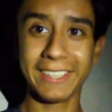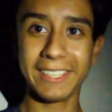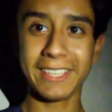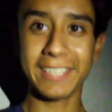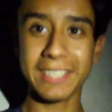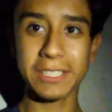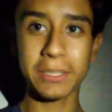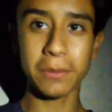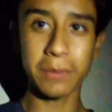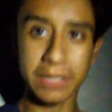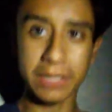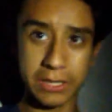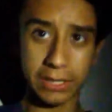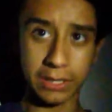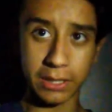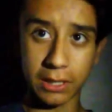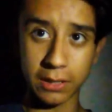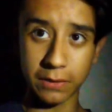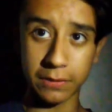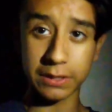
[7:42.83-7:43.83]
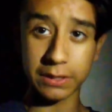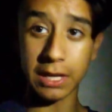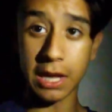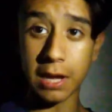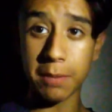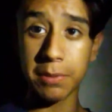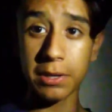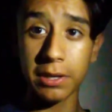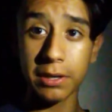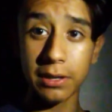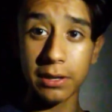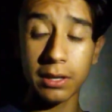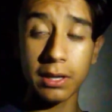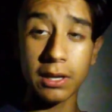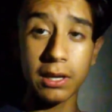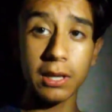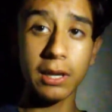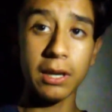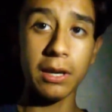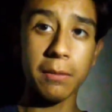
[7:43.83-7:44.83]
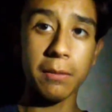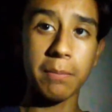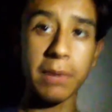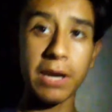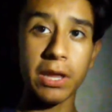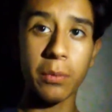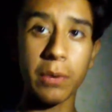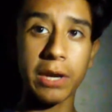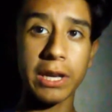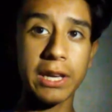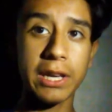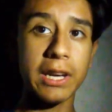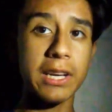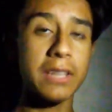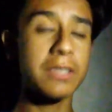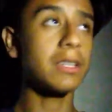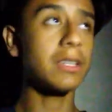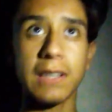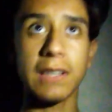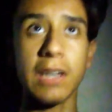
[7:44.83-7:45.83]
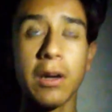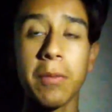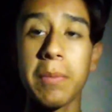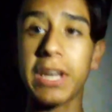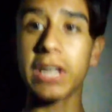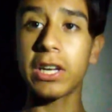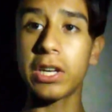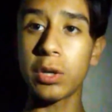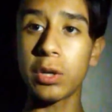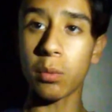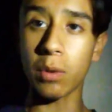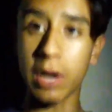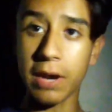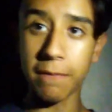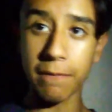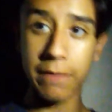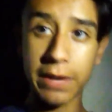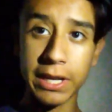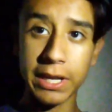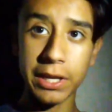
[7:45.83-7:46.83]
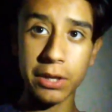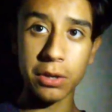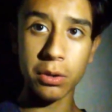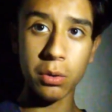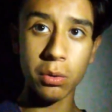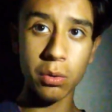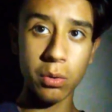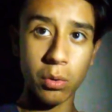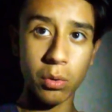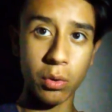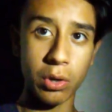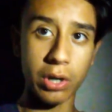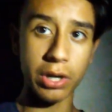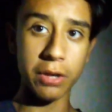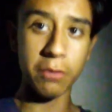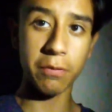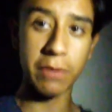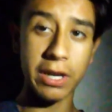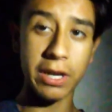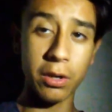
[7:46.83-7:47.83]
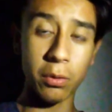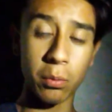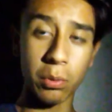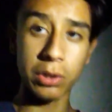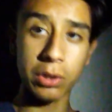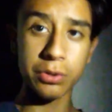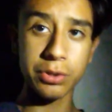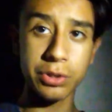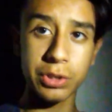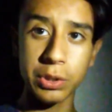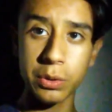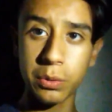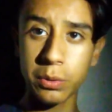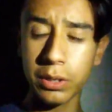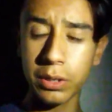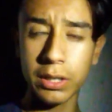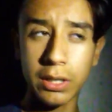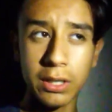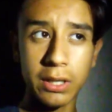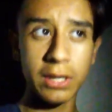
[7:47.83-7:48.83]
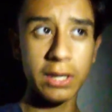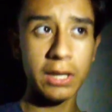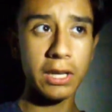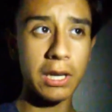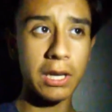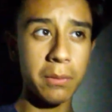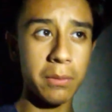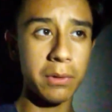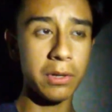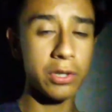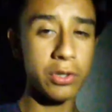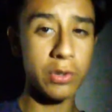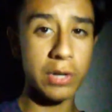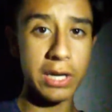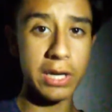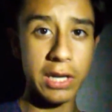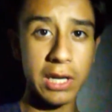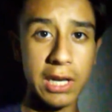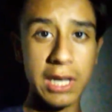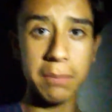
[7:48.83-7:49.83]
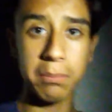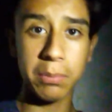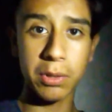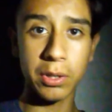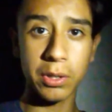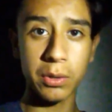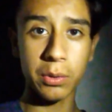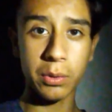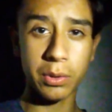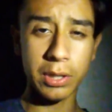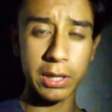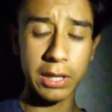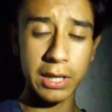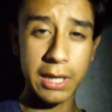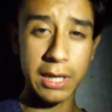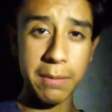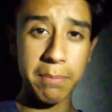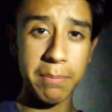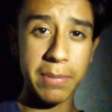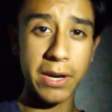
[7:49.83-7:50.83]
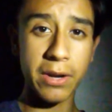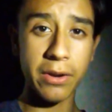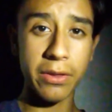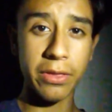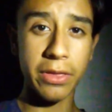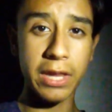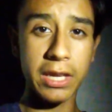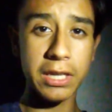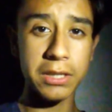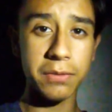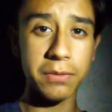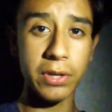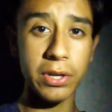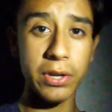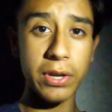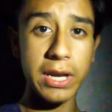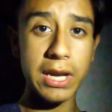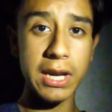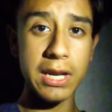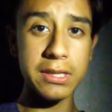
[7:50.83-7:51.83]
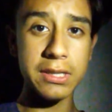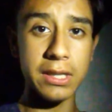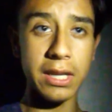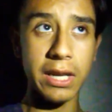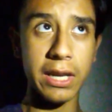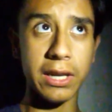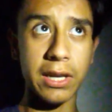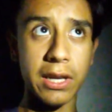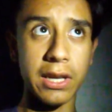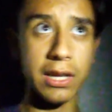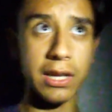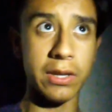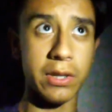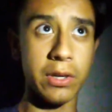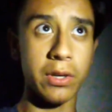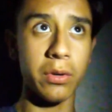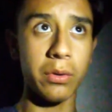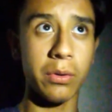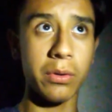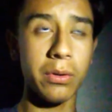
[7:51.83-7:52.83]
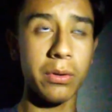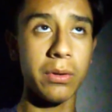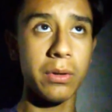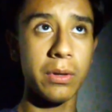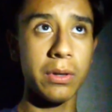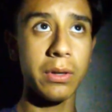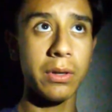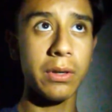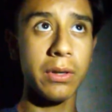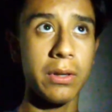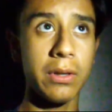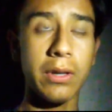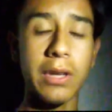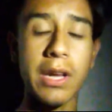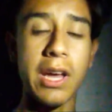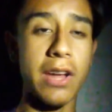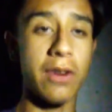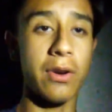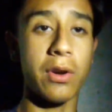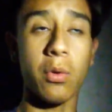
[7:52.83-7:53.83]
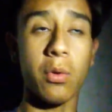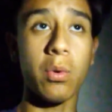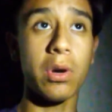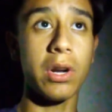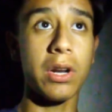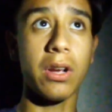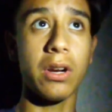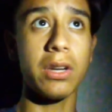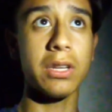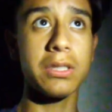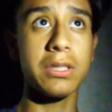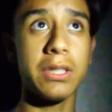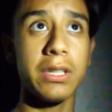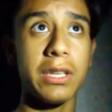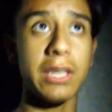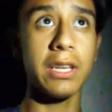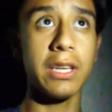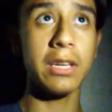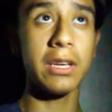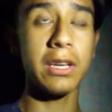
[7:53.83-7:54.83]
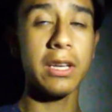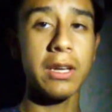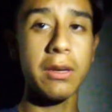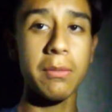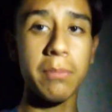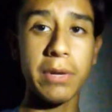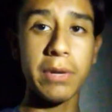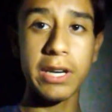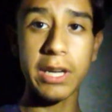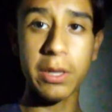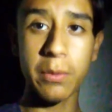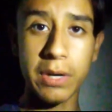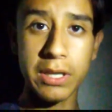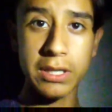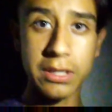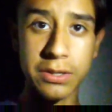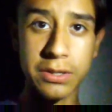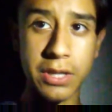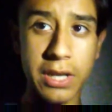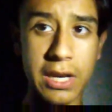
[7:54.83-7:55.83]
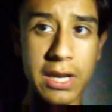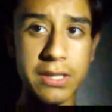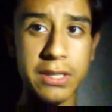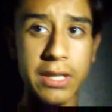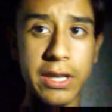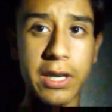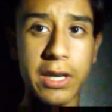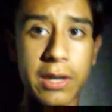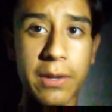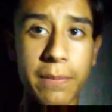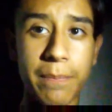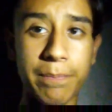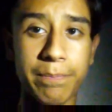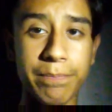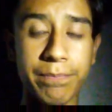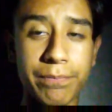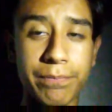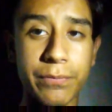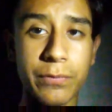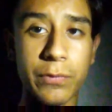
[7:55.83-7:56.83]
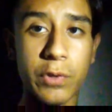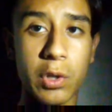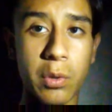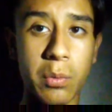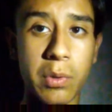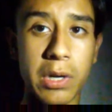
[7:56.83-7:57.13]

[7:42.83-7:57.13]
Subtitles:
that's the reason all of this happened. By the way, guys, I'll make a new rant video or a new video real soon. I'm going to try to upload better things for you guys, like, I don't know what, honestly. But anyways, I'll see you guys later, or